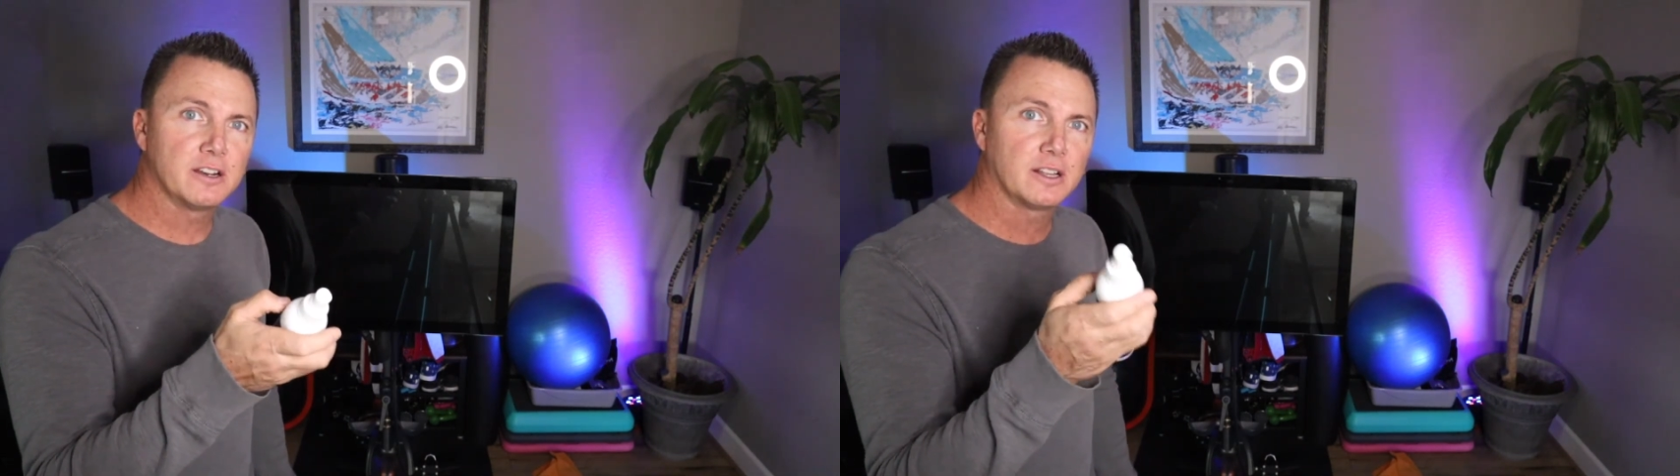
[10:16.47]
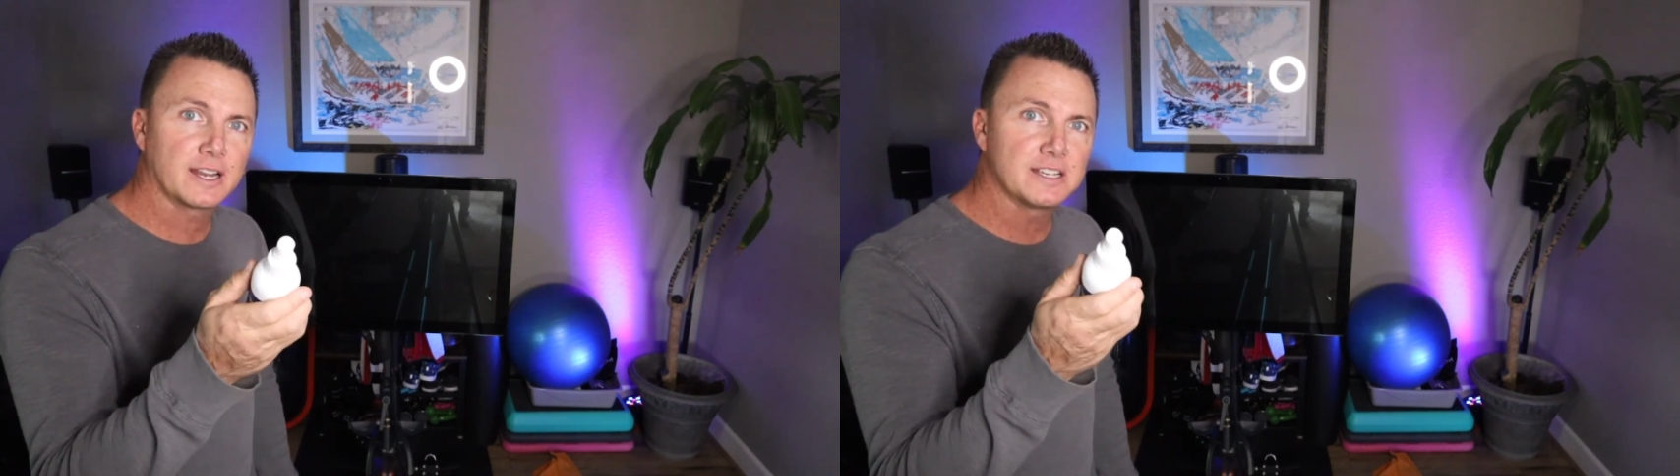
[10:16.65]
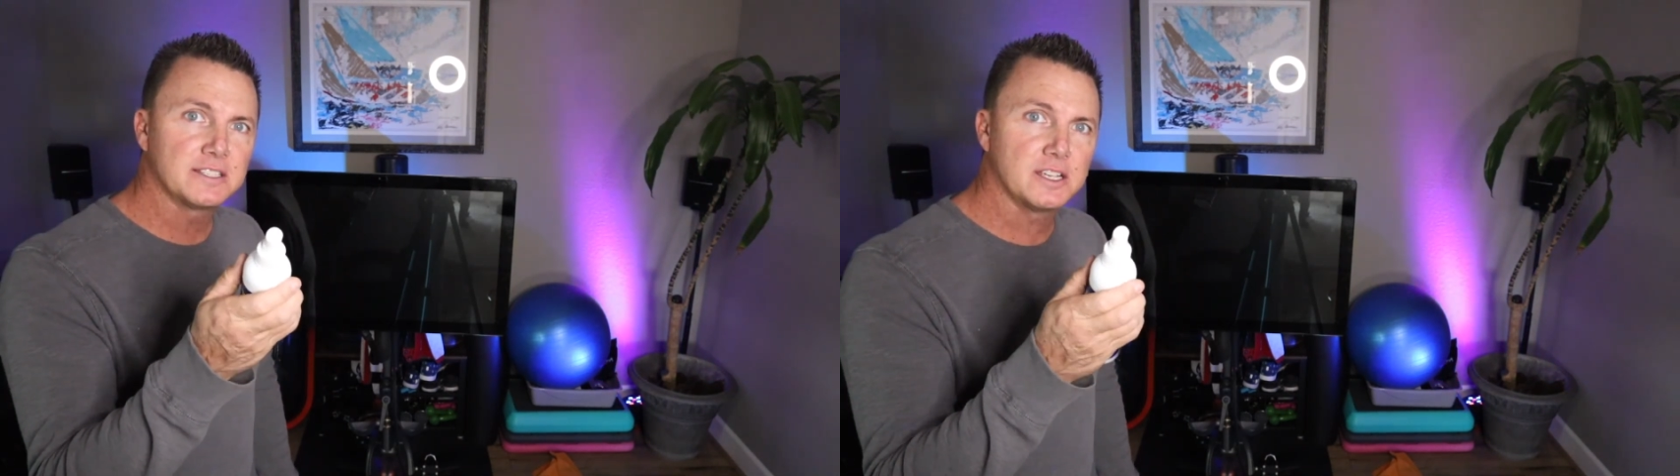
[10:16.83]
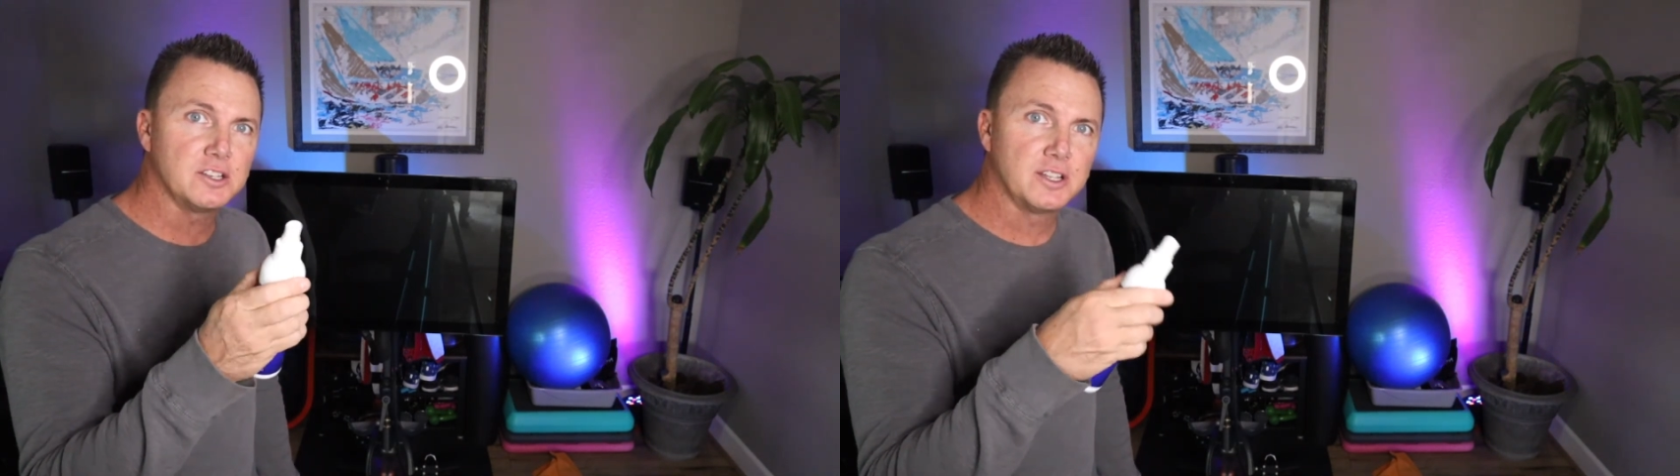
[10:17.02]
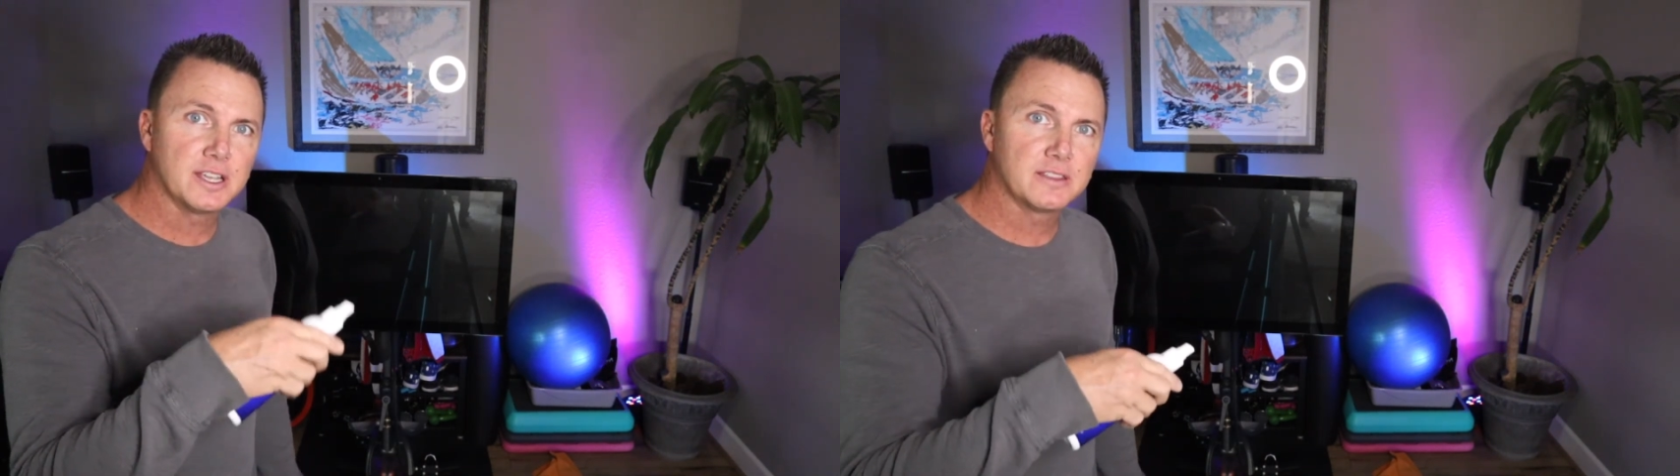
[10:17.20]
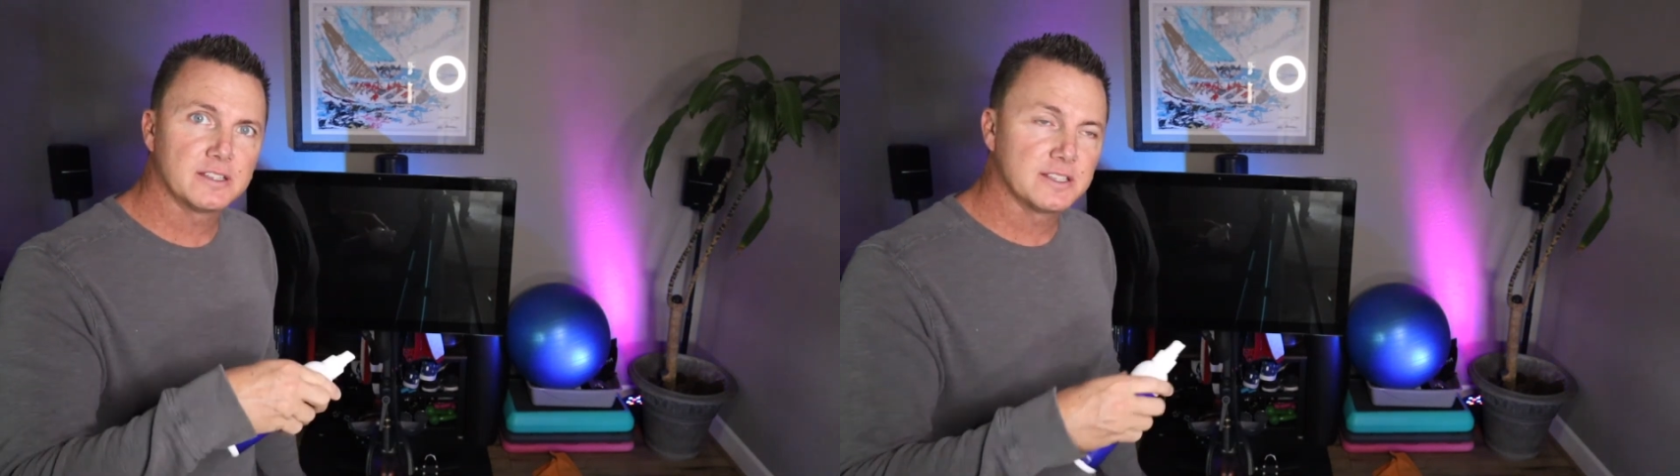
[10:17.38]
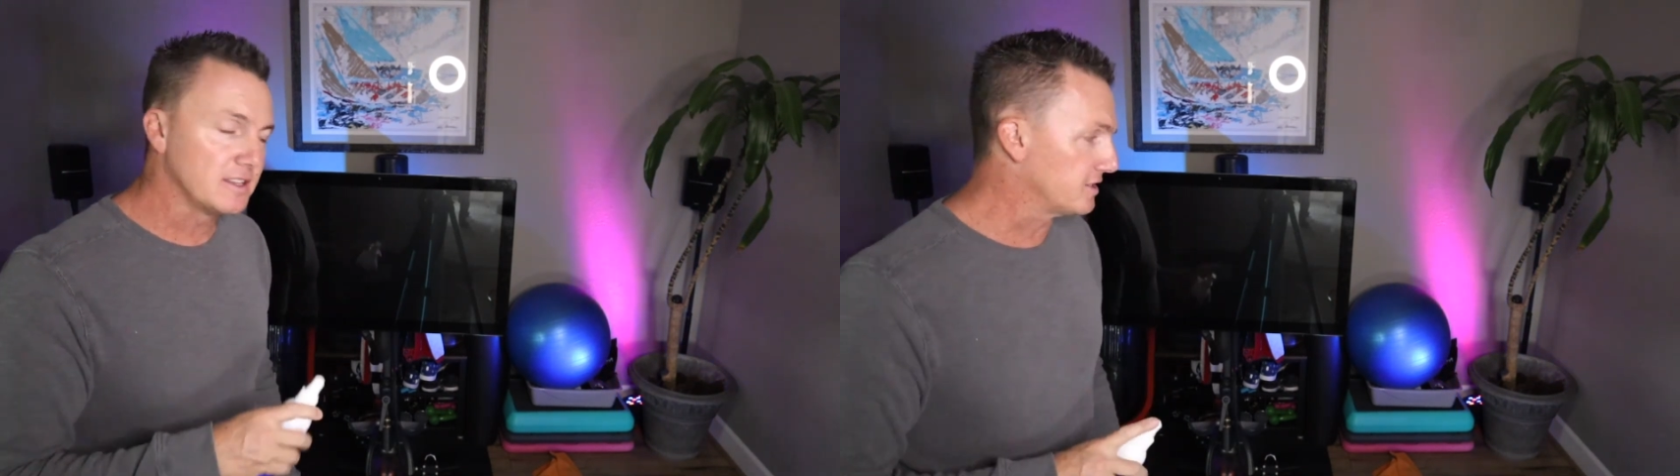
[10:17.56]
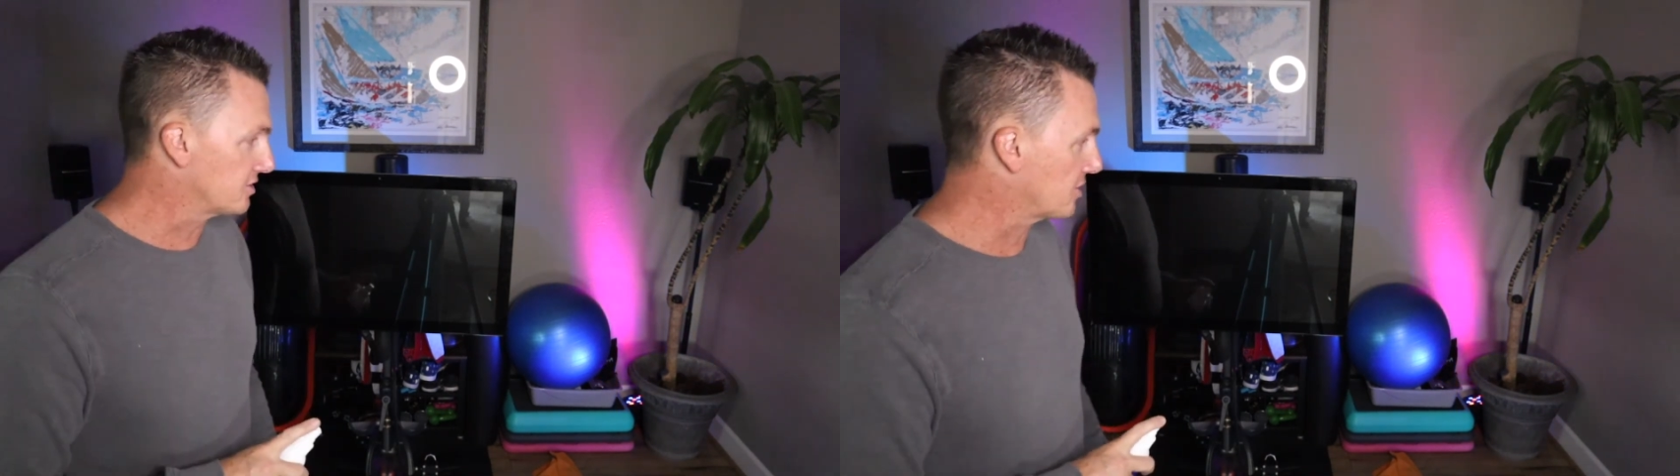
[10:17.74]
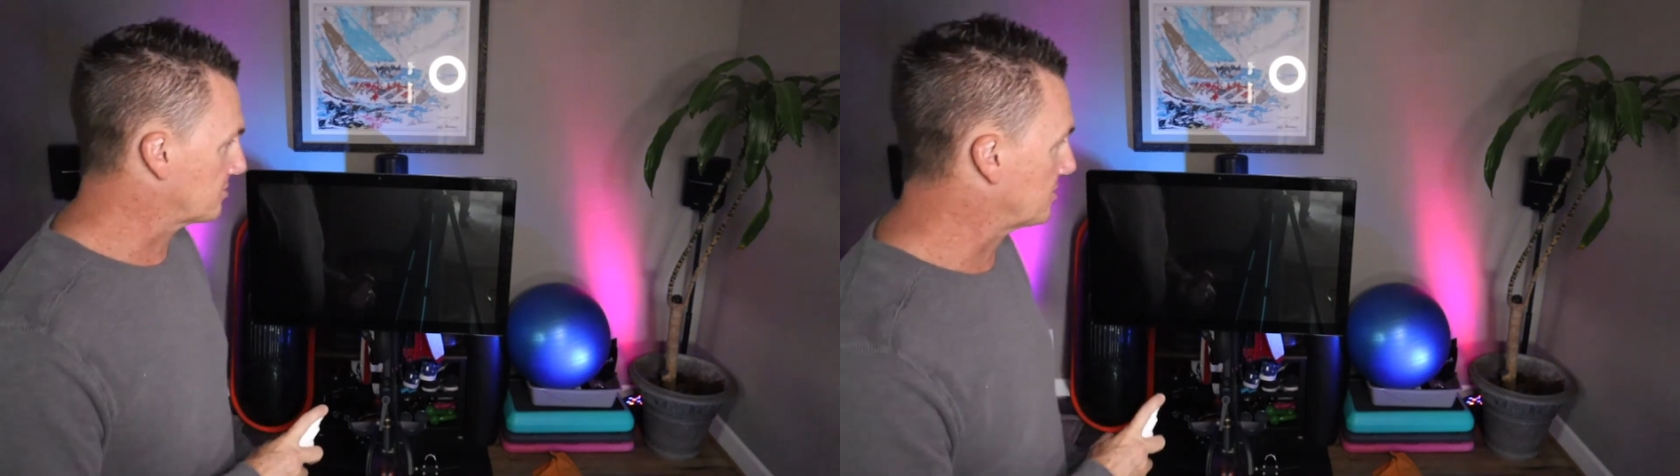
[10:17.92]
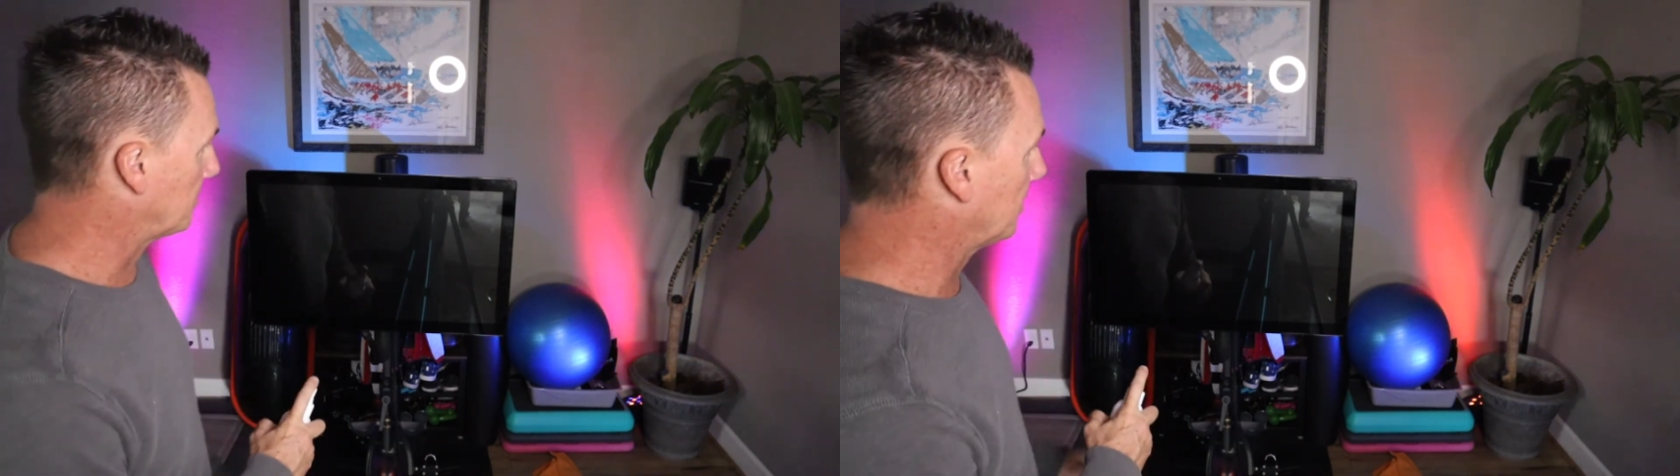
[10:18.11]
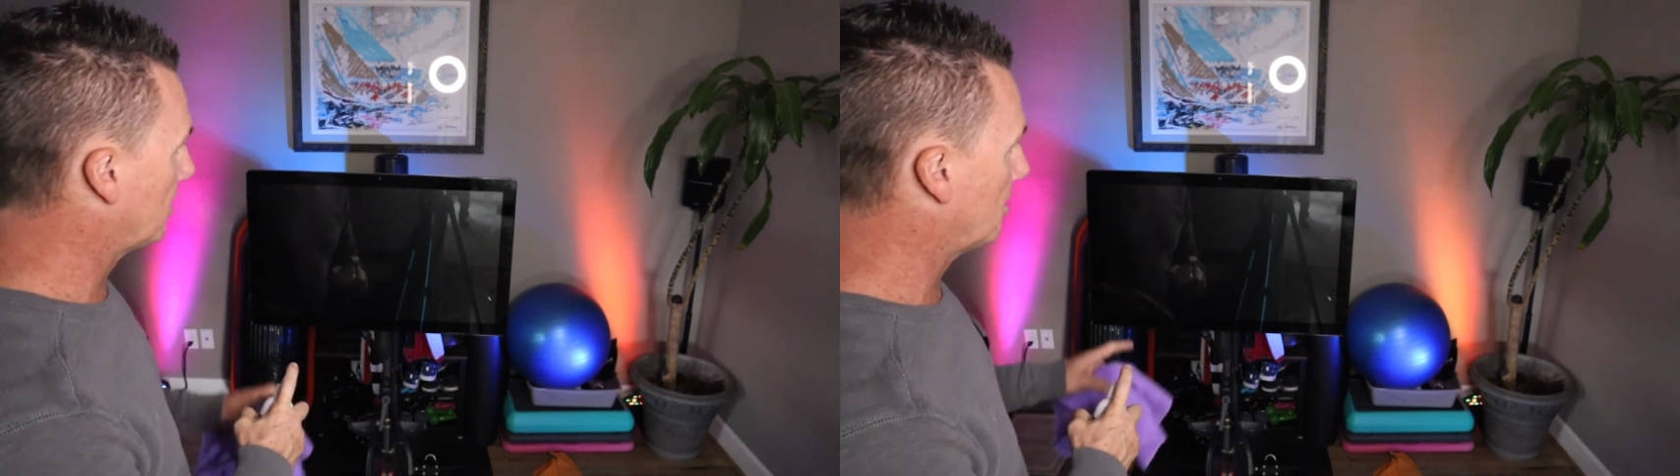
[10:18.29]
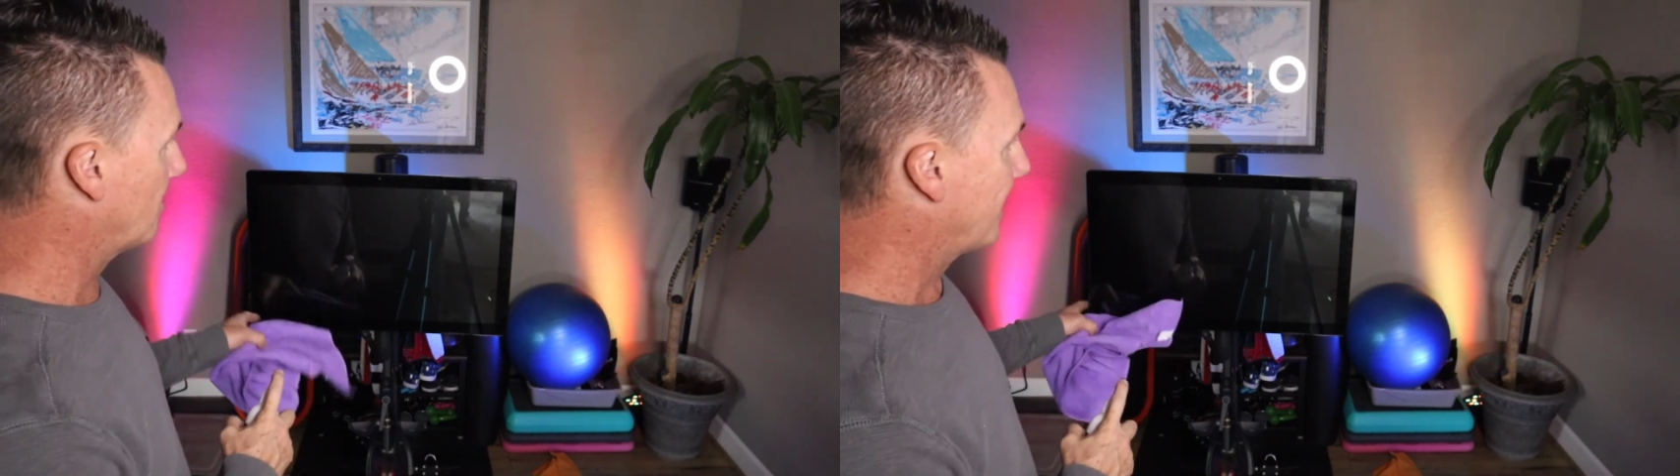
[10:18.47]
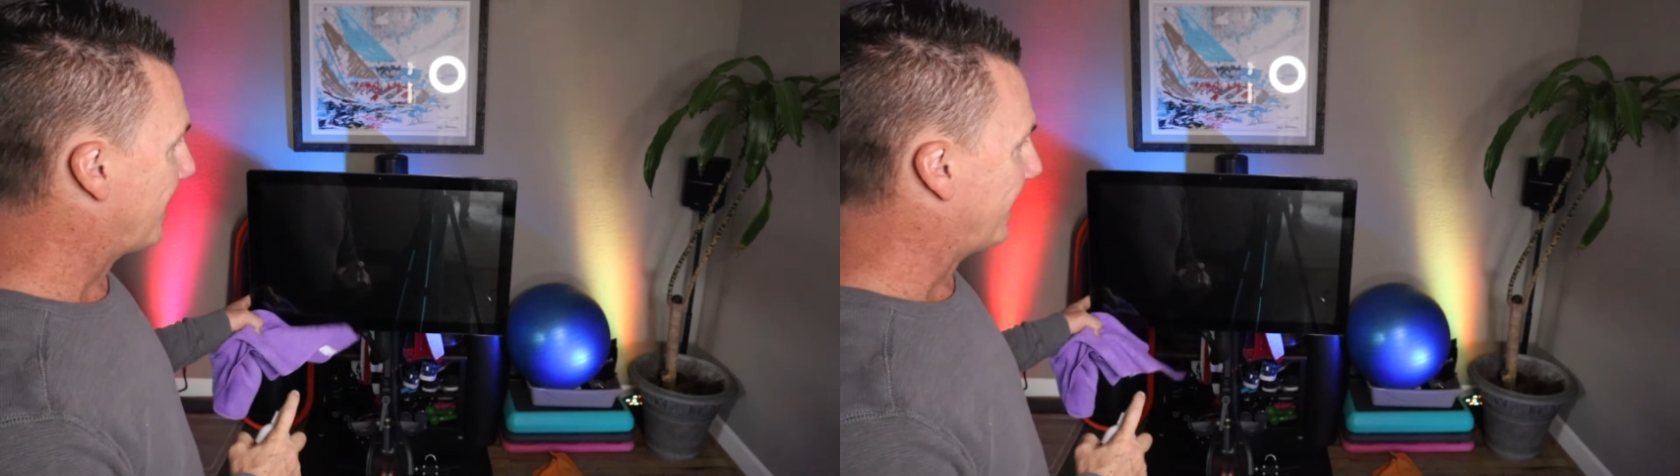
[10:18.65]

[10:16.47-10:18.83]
Like I said, you can get this in the description below.